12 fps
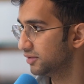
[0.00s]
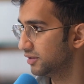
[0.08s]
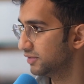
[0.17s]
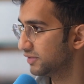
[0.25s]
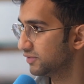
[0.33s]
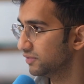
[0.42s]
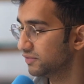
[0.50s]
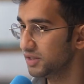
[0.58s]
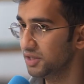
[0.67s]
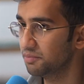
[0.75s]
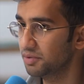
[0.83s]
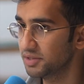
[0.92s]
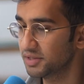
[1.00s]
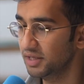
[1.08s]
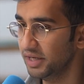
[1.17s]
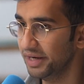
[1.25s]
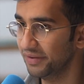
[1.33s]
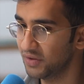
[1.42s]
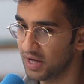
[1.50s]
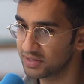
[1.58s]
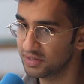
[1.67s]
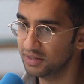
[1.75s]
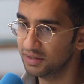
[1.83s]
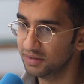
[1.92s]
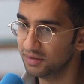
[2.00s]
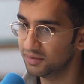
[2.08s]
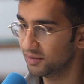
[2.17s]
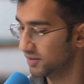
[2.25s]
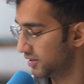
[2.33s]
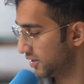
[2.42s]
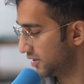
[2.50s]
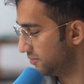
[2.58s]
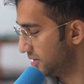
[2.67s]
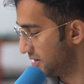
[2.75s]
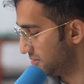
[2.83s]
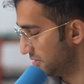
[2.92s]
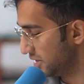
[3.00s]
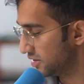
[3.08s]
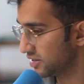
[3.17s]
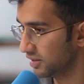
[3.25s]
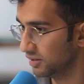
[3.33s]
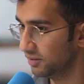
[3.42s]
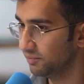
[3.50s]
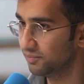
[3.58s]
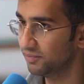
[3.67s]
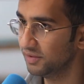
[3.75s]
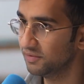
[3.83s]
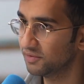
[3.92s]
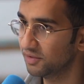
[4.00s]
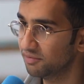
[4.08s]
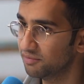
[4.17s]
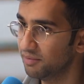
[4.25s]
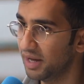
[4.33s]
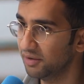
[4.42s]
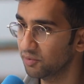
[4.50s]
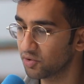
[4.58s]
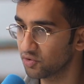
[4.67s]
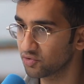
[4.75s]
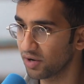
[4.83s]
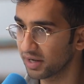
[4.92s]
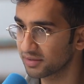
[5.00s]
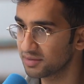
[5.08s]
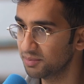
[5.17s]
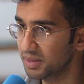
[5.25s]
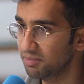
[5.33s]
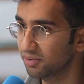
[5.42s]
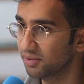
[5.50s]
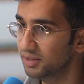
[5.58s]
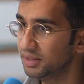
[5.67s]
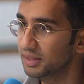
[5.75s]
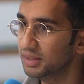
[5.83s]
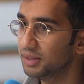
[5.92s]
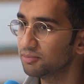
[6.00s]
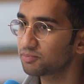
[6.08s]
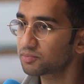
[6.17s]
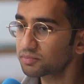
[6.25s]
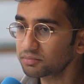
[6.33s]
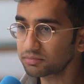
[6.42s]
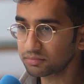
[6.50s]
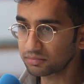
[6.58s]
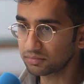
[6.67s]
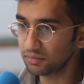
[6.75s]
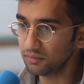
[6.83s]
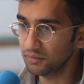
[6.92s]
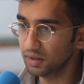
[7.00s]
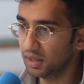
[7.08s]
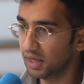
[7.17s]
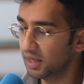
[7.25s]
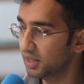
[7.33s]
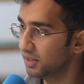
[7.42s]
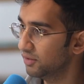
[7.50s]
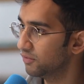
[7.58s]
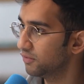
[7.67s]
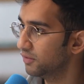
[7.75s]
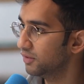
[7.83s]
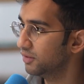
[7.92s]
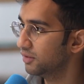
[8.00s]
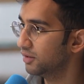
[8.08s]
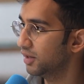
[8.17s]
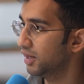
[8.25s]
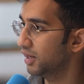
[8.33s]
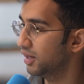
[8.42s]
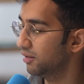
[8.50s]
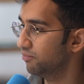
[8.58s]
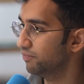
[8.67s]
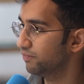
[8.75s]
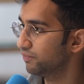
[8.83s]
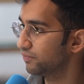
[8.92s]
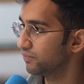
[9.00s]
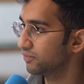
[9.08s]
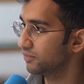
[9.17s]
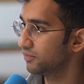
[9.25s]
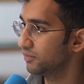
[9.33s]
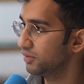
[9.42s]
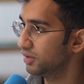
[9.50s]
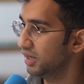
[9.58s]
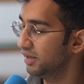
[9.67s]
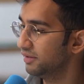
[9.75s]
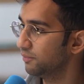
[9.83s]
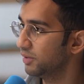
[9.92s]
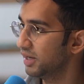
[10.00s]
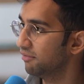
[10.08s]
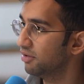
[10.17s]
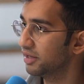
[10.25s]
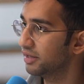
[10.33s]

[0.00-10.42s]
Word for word: sort of senior person leading that, where we sell these sort of annual contracts to people. Mm. And yeah, I think we have like